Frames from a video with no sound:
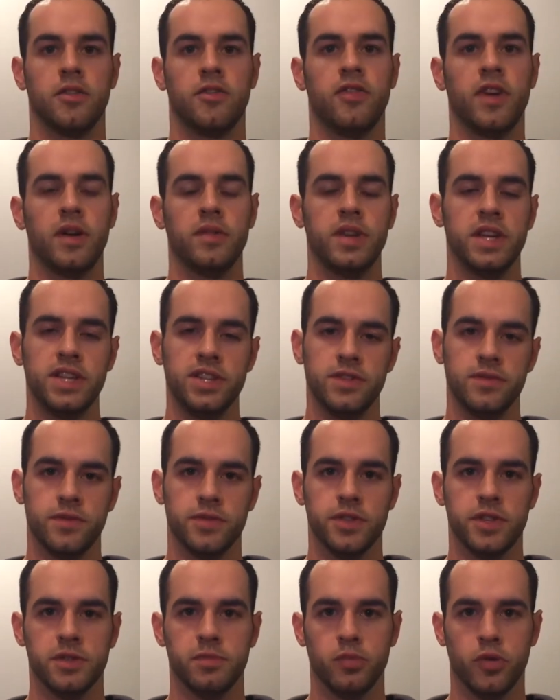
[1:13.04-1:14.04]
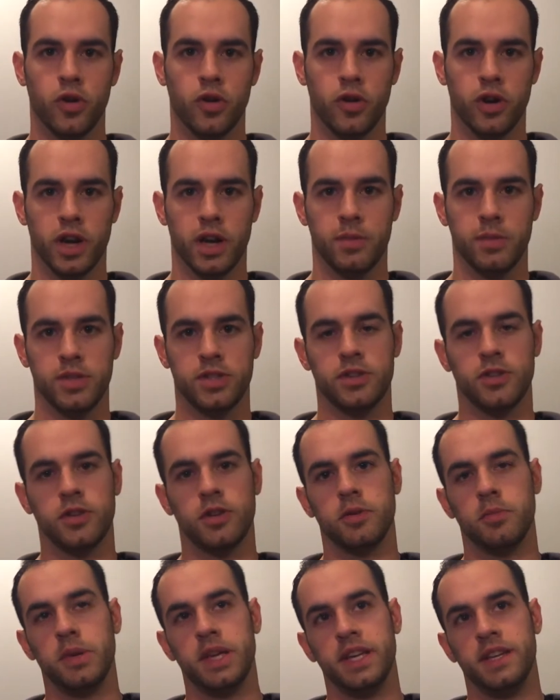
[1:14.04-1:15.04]
the foundation for this program is going
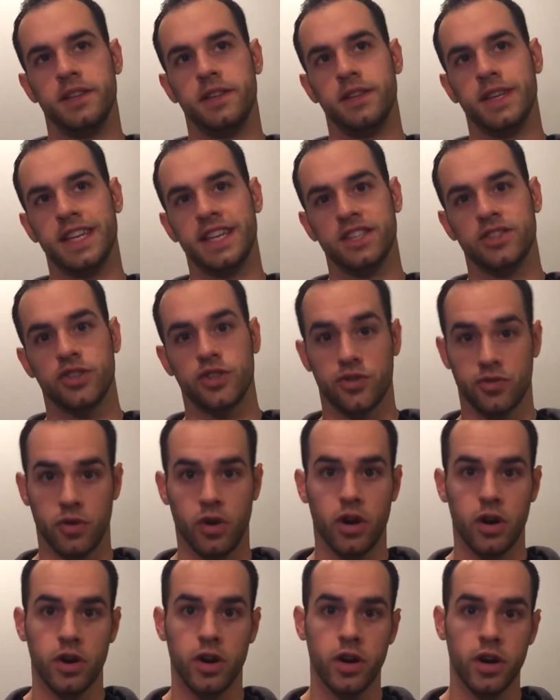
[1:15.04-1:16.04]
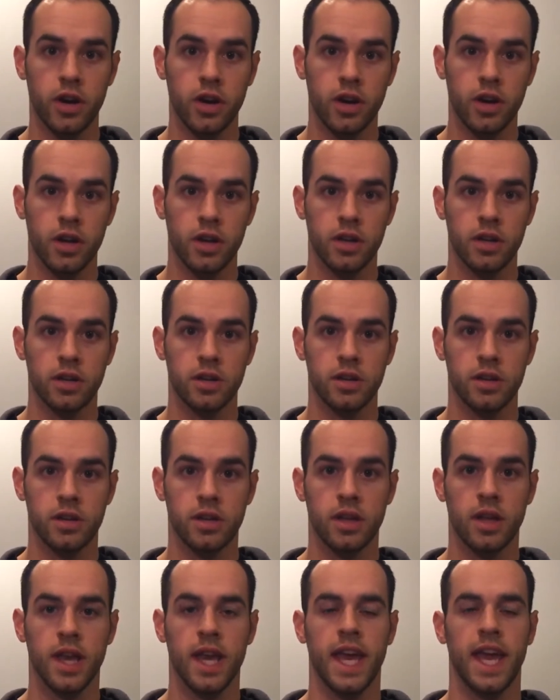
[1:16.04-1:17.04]
to be to get stronger
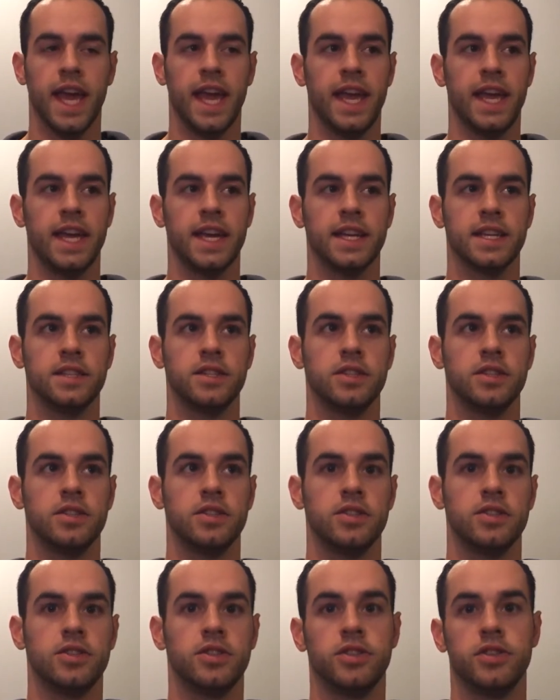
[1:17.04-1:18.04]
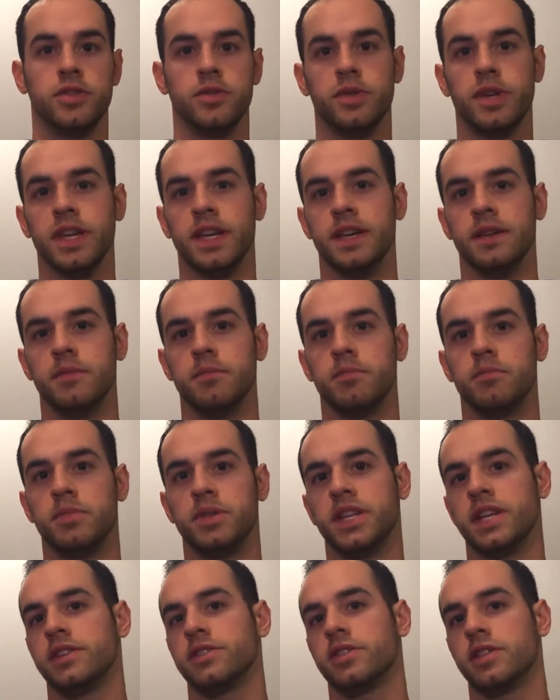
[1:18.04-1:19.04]
and to get
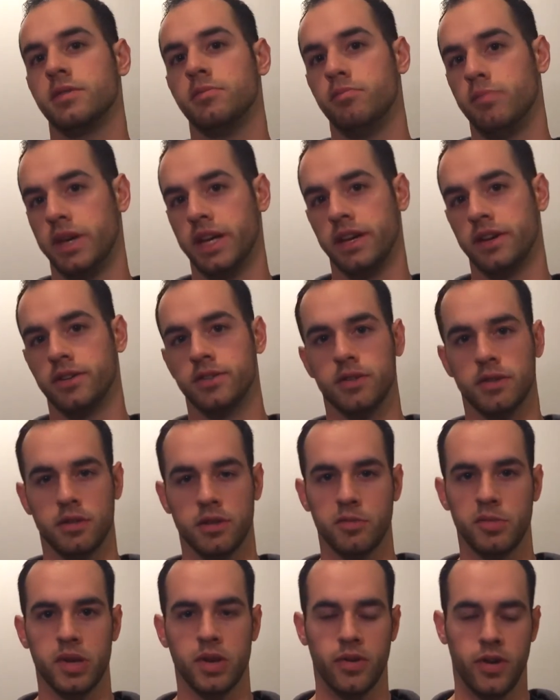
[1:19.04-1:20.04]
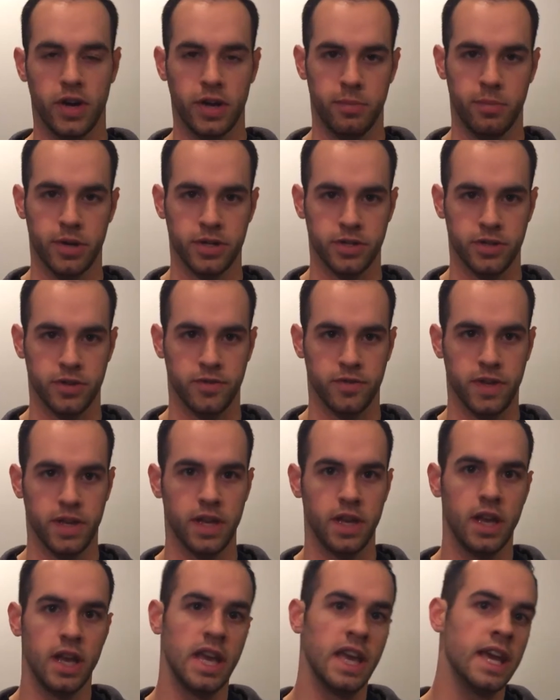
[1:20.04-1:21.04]
potentially bigger, so a little bit of
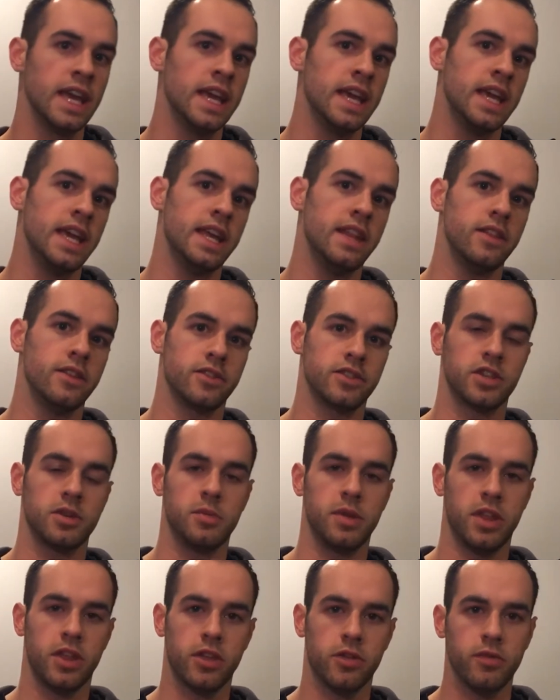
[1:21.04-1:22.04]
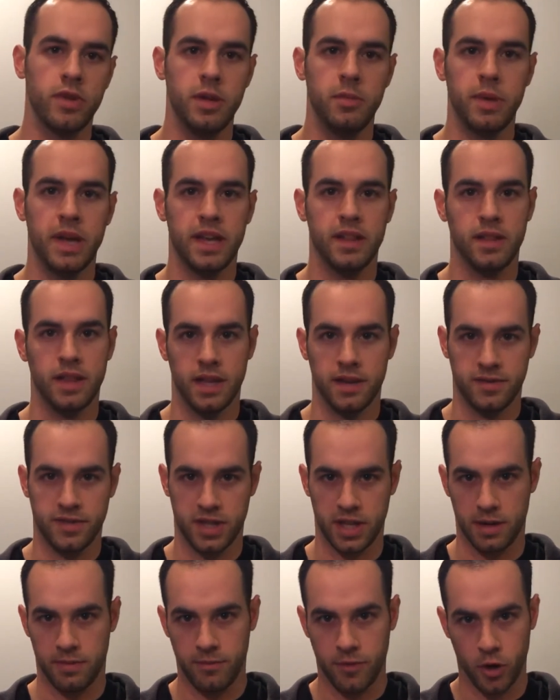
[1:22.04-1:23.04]
hypertrophy. And there's going to be 3 main
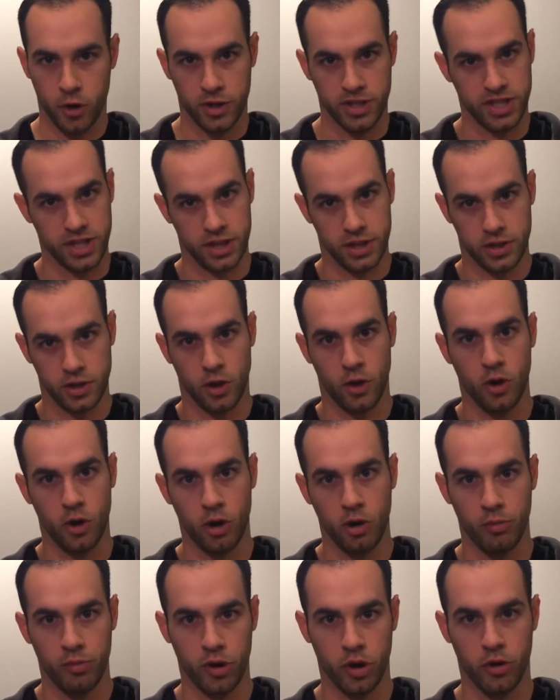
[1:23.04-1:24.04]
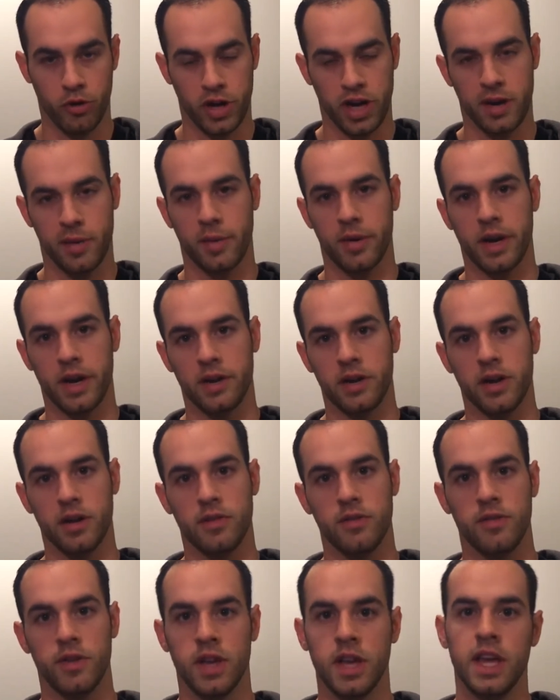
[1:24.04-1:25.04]
lifts that I'm focusing this whole program around
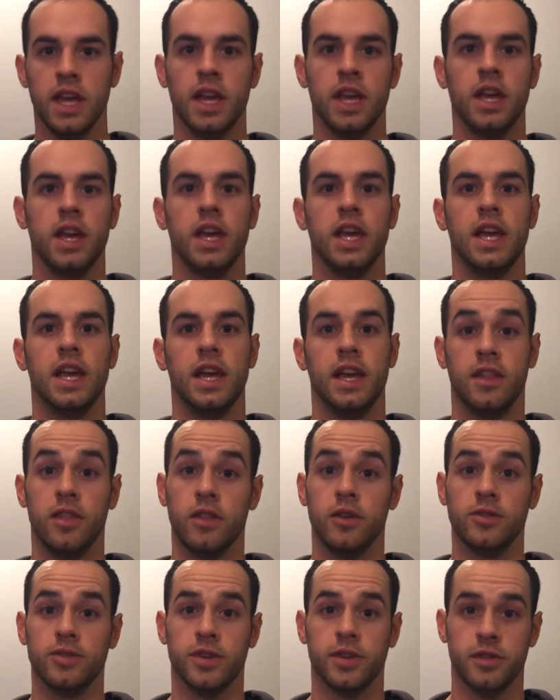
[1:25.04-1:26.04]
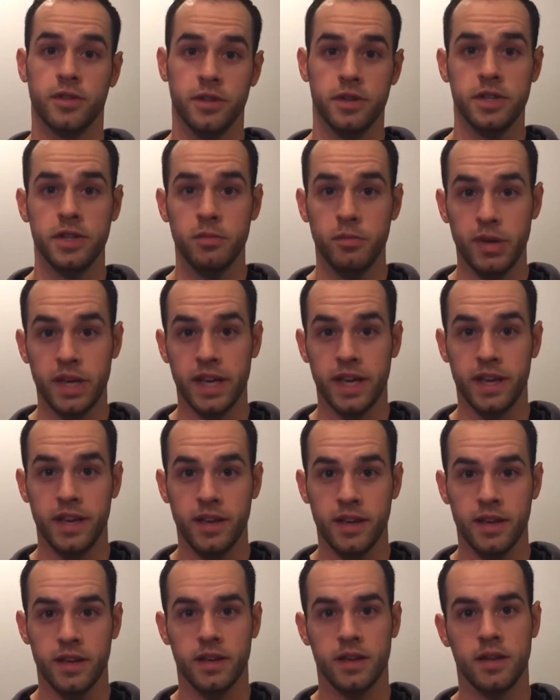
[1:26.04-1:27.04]
of. And those are going to
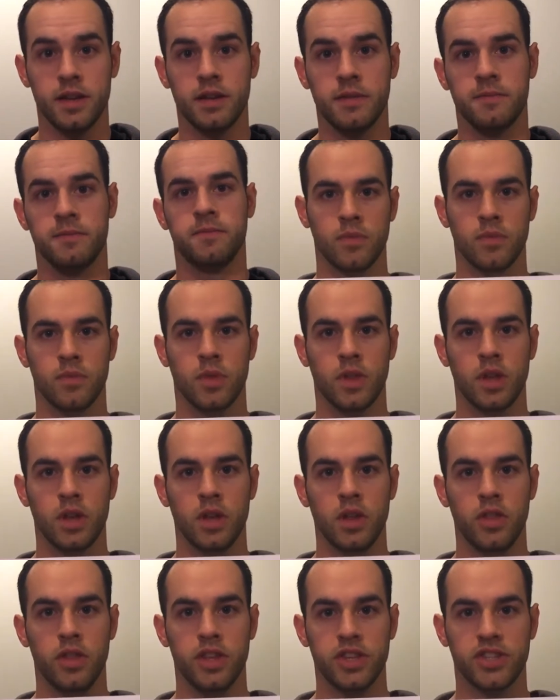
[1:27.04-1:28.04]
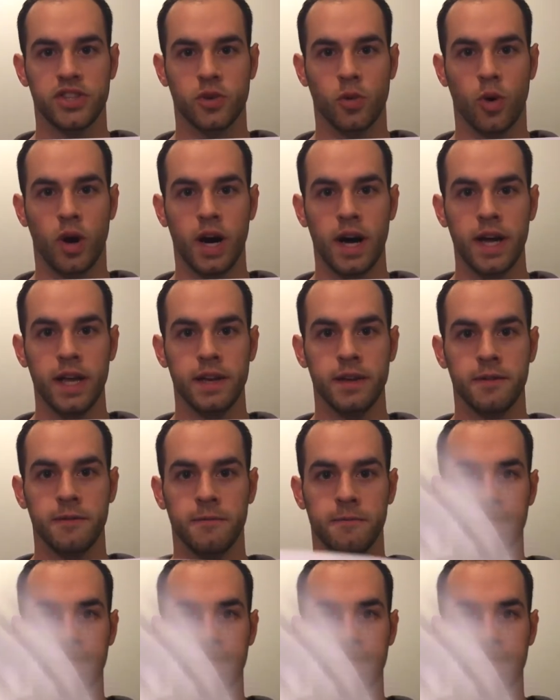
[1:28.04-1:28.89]
be the squat,